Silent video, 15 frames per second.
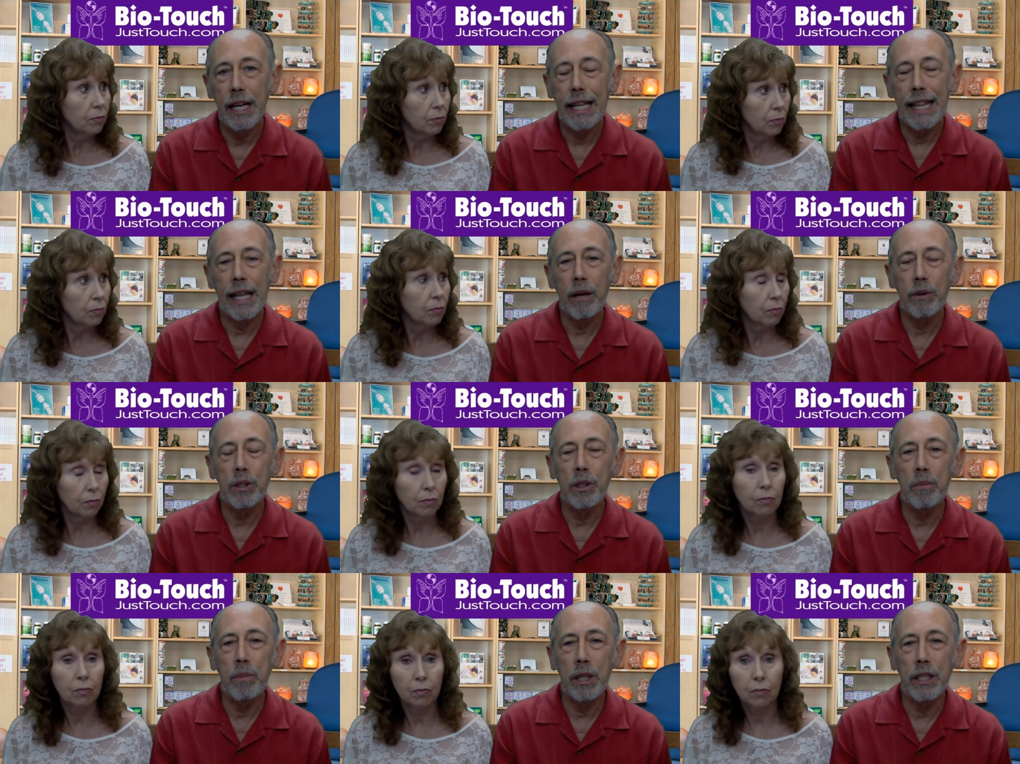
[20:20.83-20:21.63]
Speaker 1: that was the
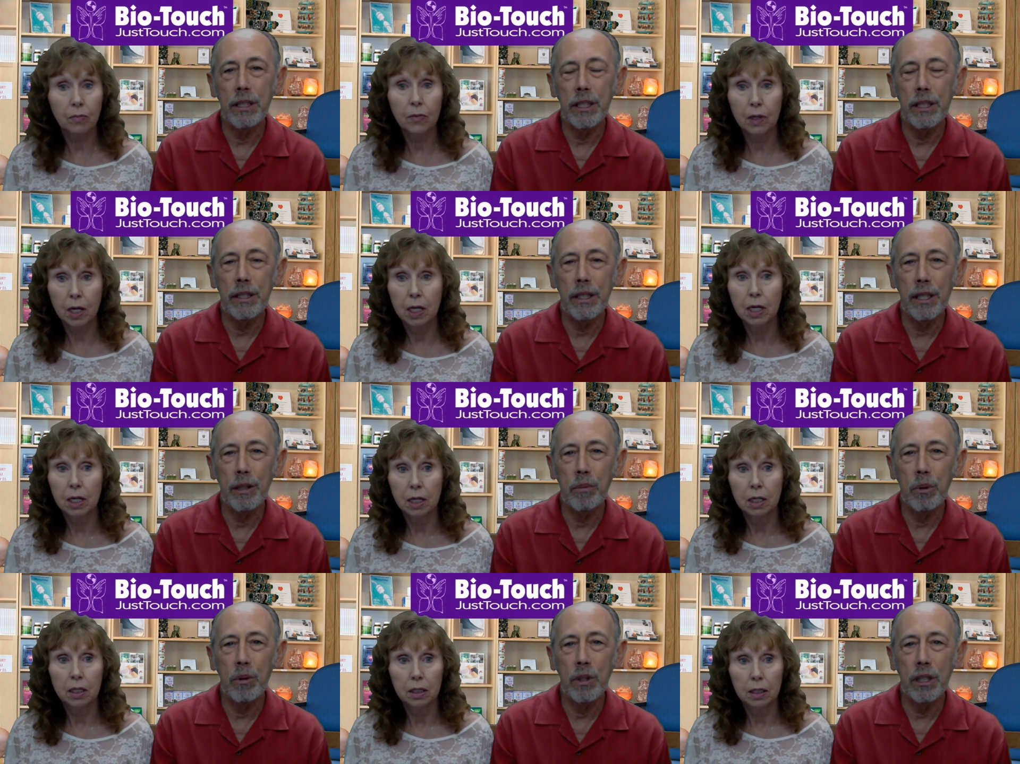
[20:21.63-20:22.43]
basic set of
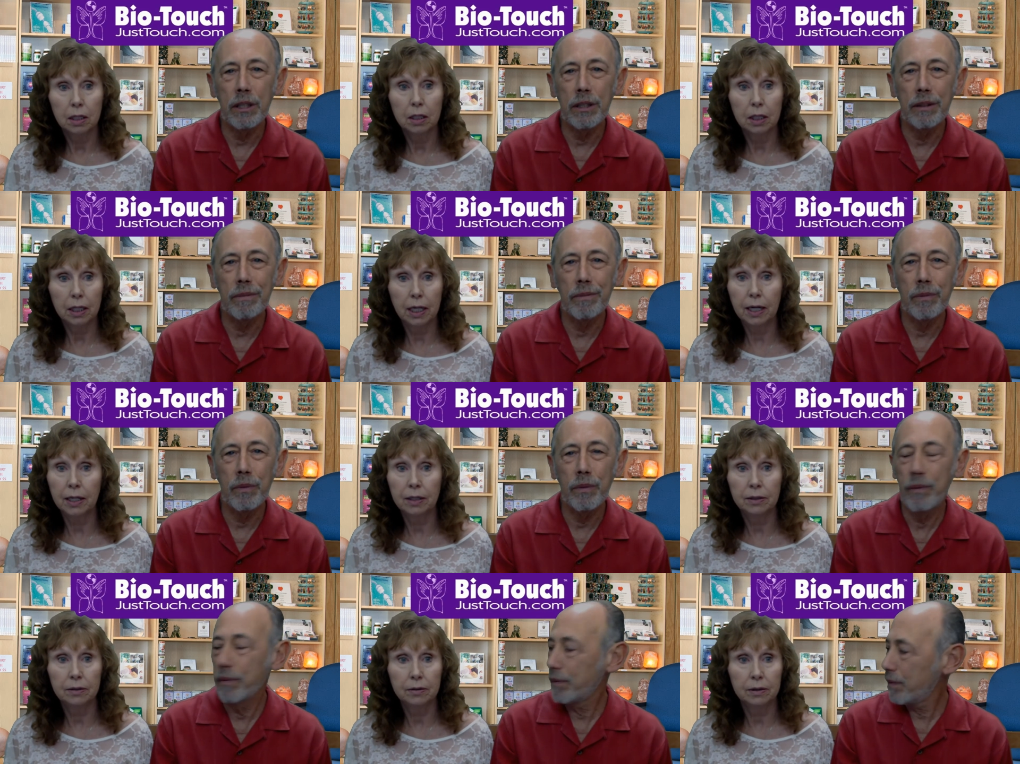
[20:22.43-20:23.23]
points.
Speaker 2: Yeah,
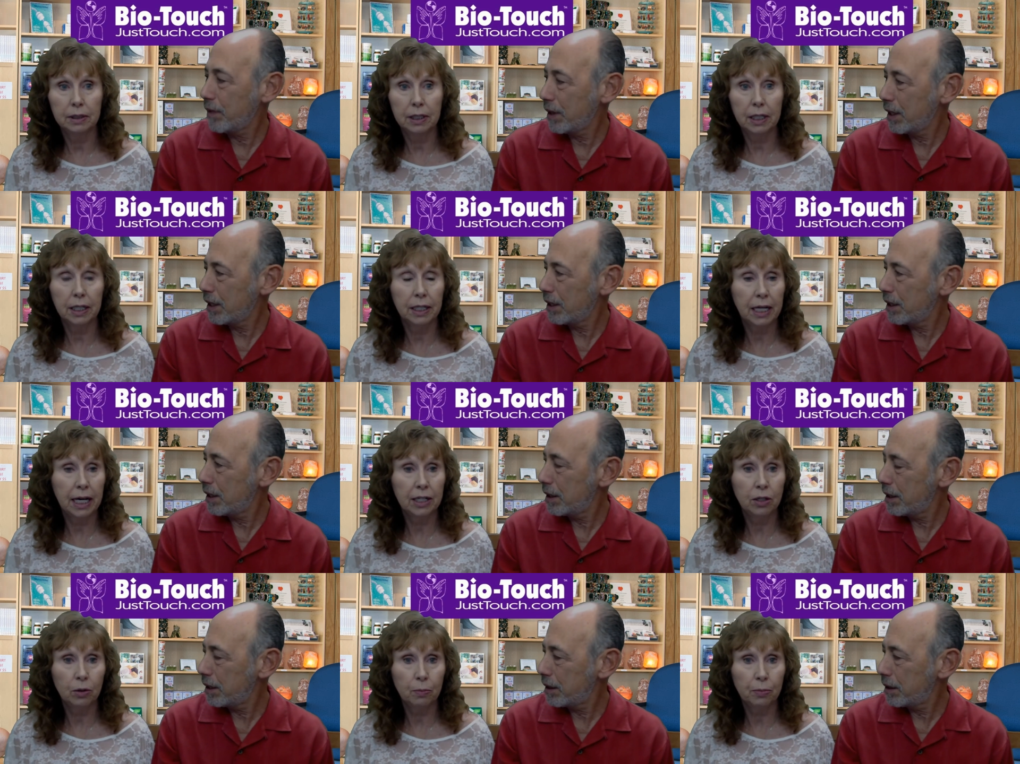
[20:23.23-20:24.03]
yeah, and I
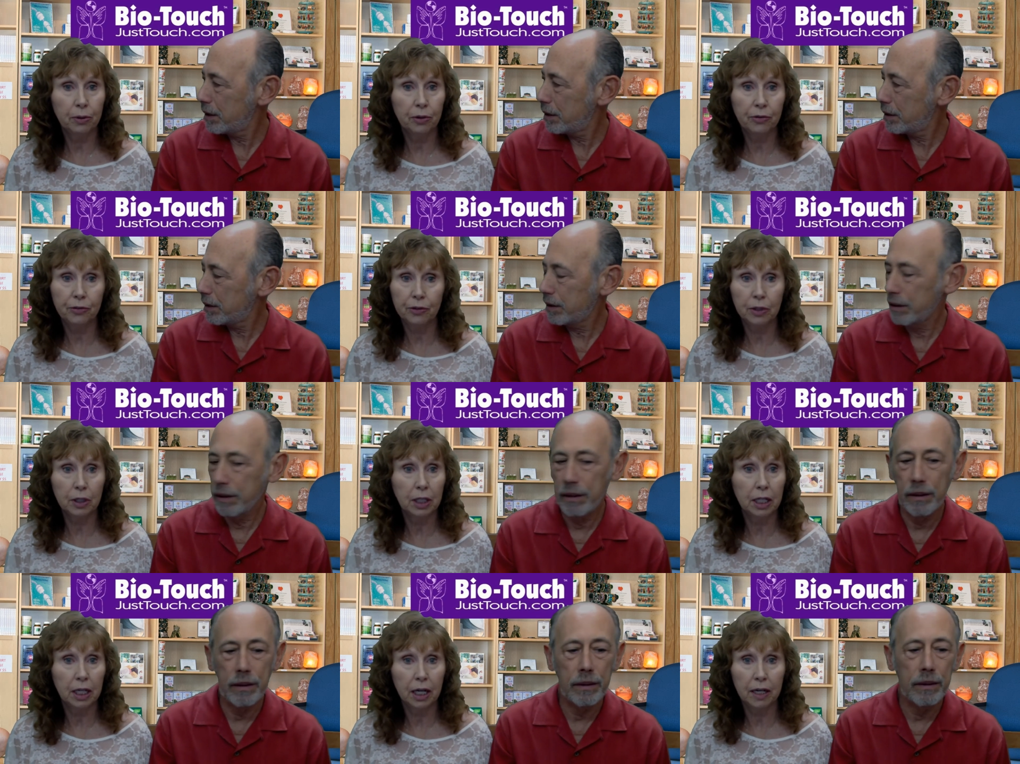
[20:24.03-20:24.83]
know
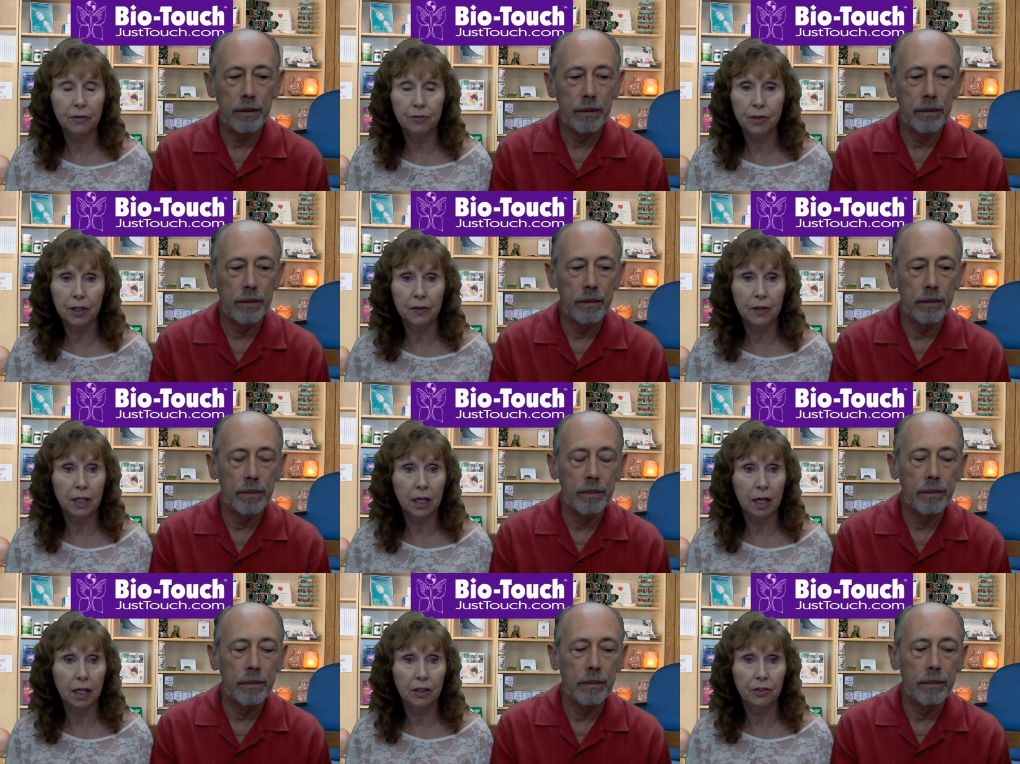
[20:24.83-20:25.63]
personally, I've done the
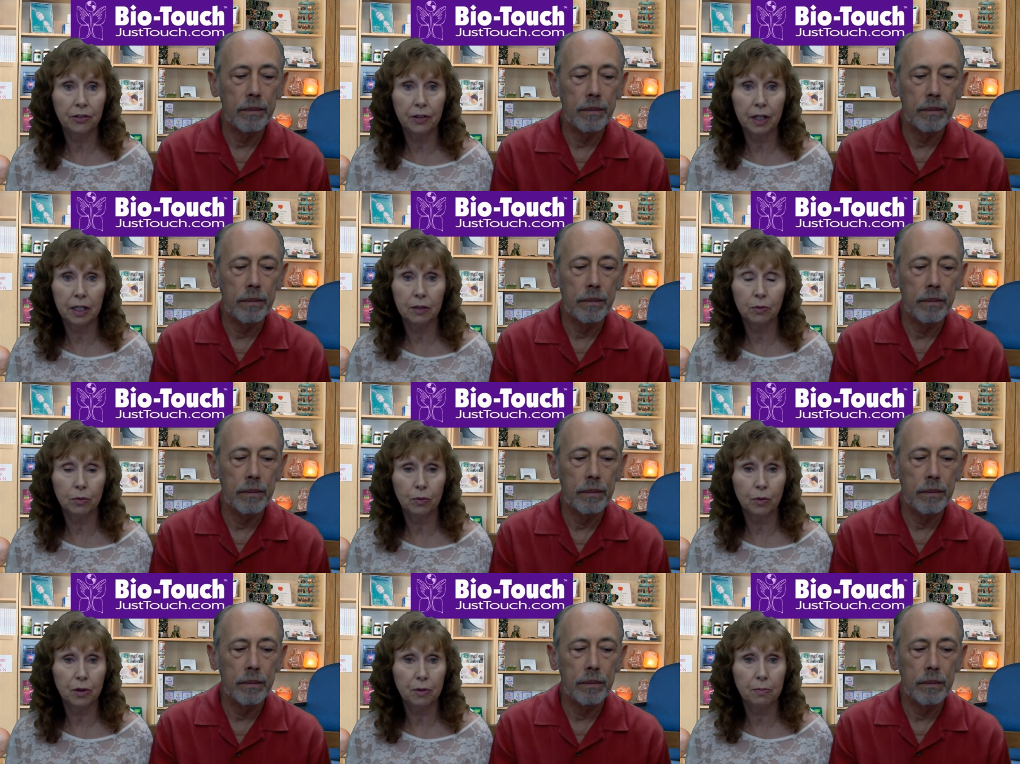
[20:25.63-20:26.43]
eye set
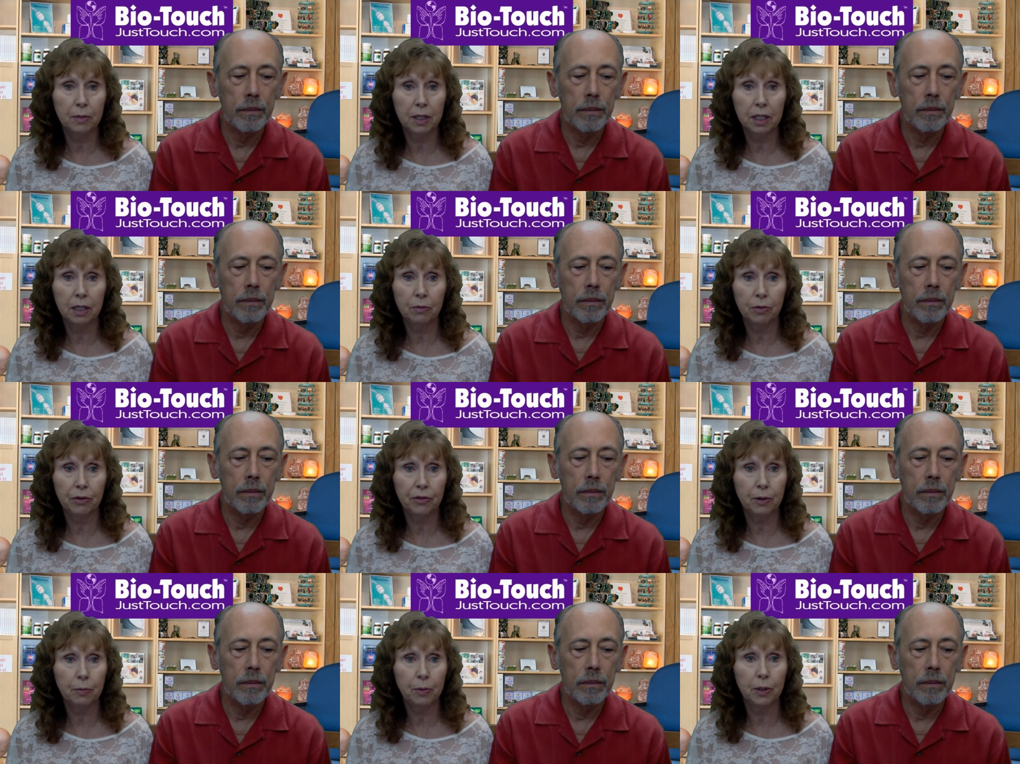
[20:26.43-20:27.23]
with many
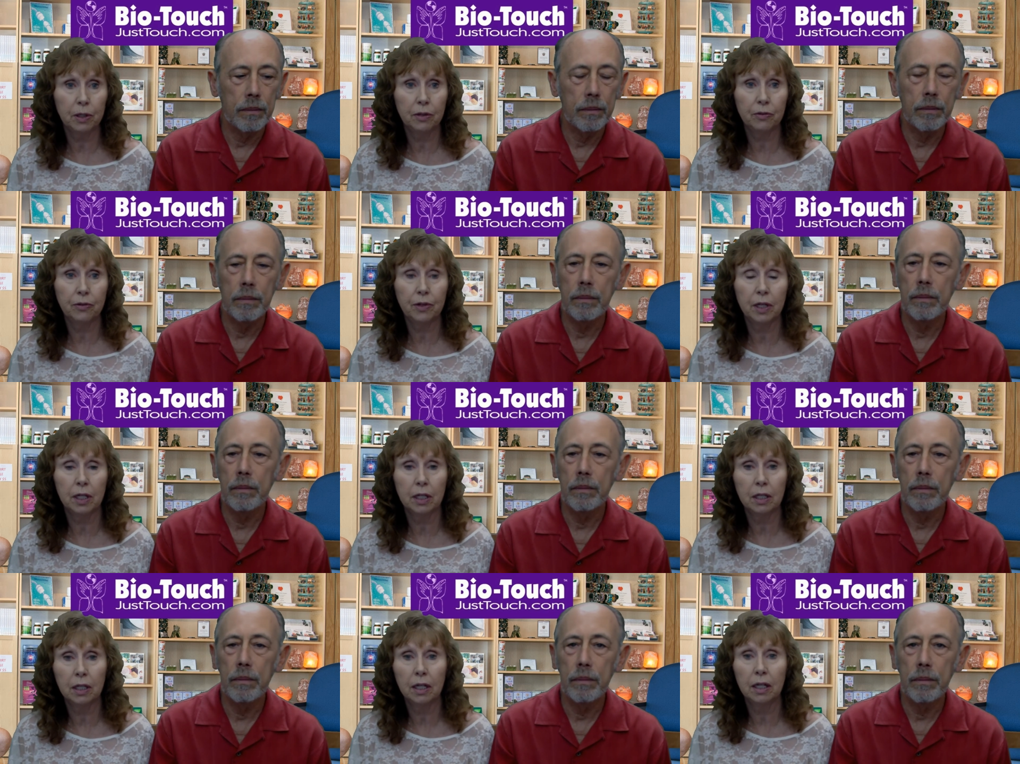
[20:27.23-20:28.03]
recipients,
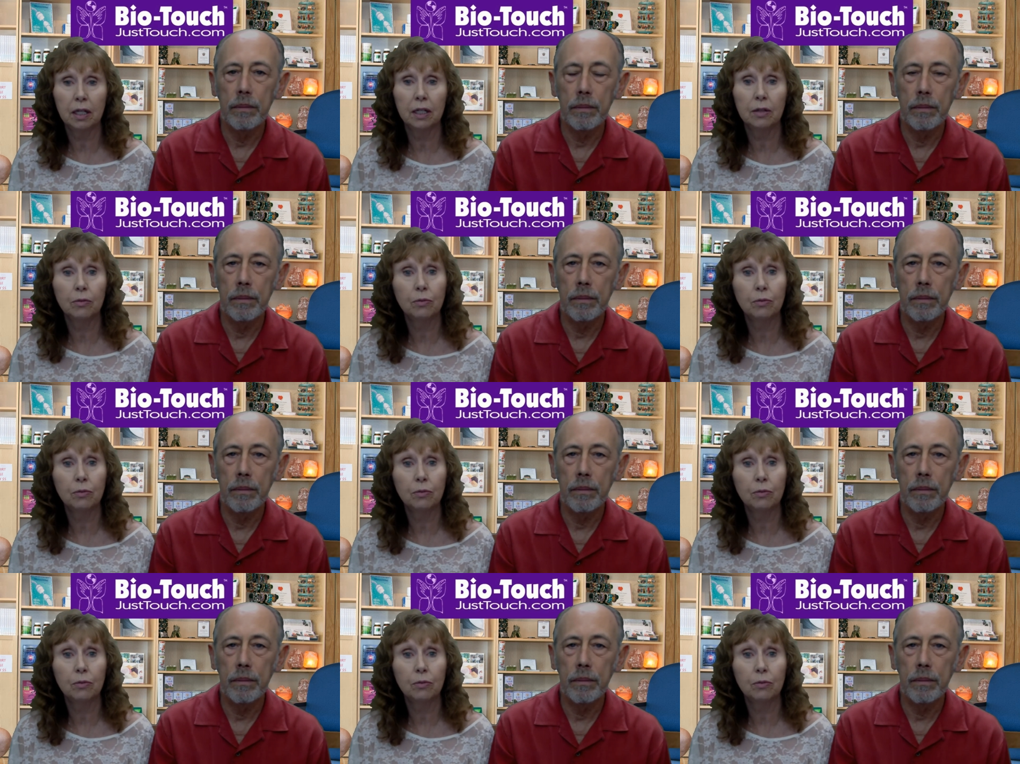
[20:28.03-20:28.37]
and it